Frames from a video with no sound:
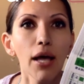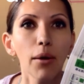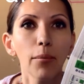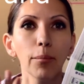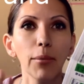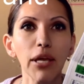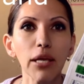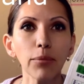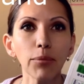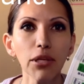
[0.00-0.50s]

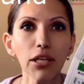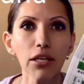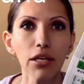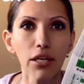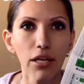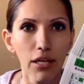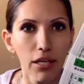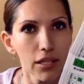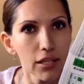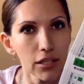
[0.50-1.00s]
Maybe,
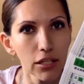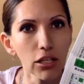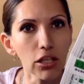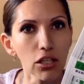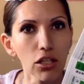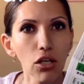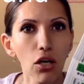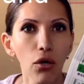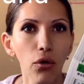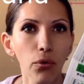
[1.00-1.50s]
you
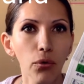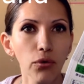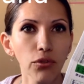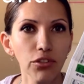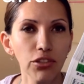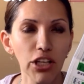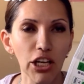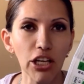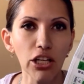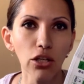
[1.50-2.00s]
know,
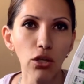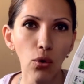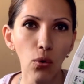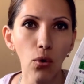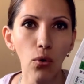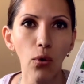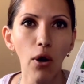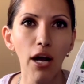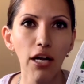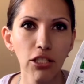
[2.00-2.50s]
they
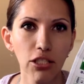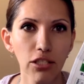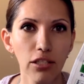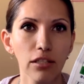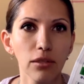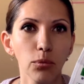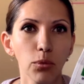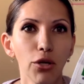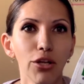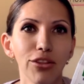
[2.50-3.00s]
know
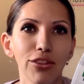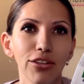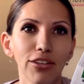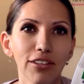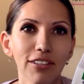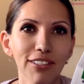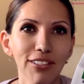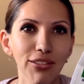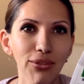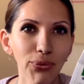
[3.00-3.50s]
actually what
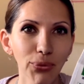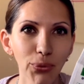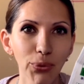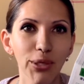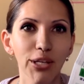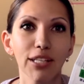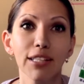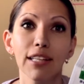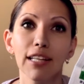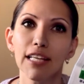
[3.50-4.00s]
they're doing.